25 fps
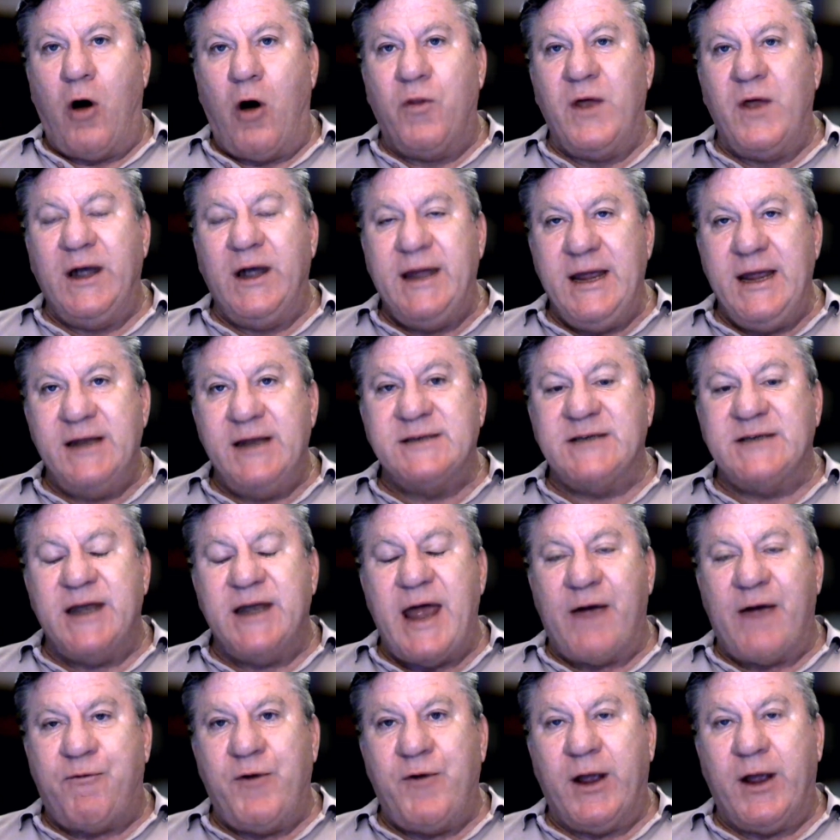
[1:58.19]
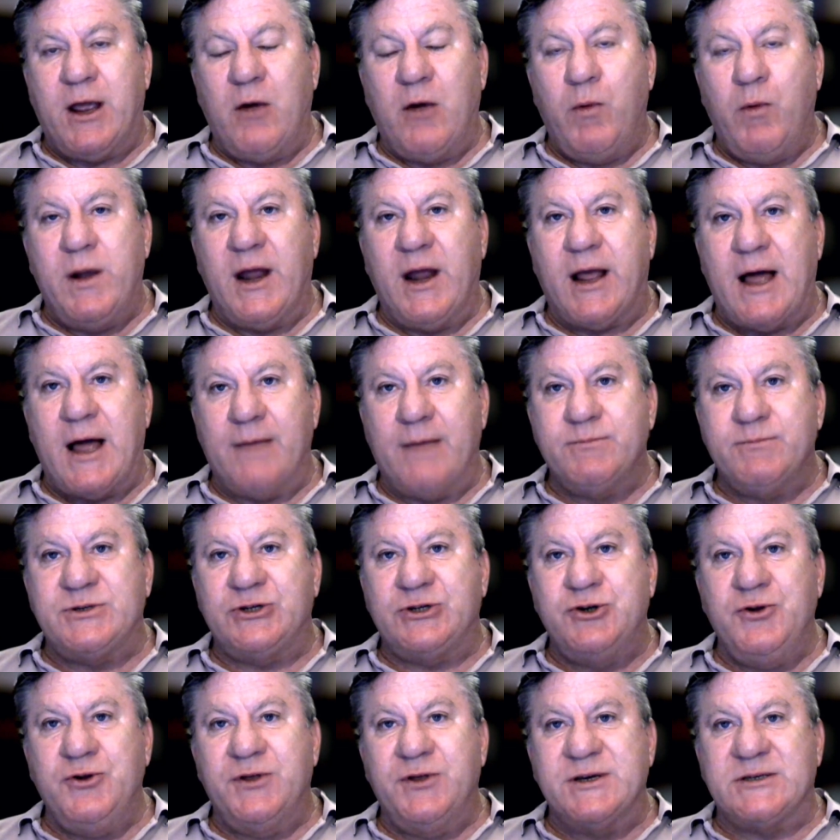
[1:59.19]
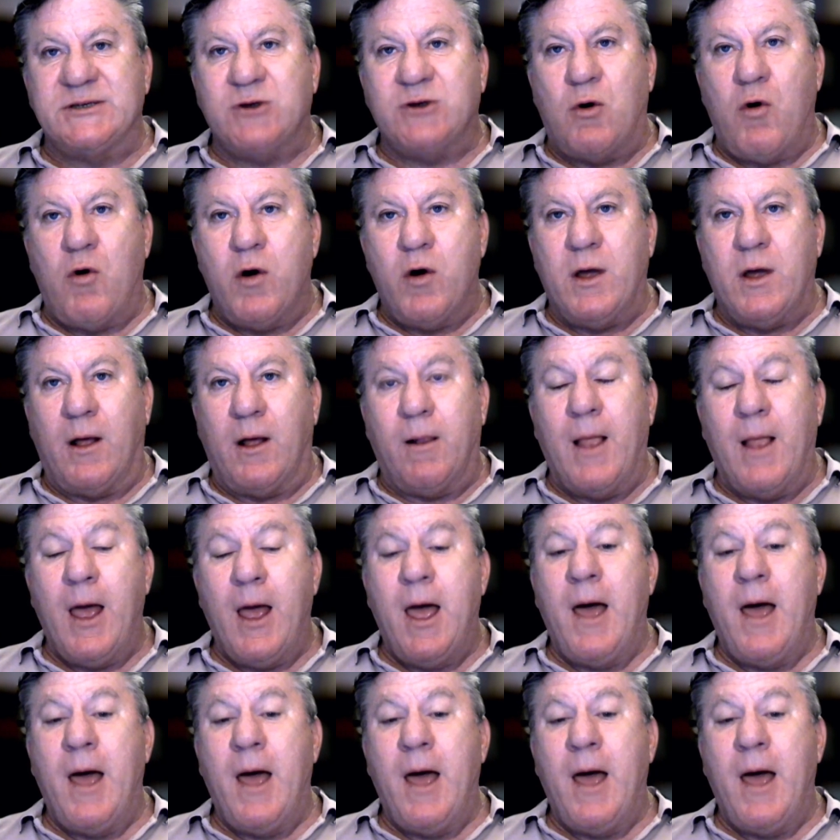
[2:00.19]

the leaders in Africa when it comes to this oil,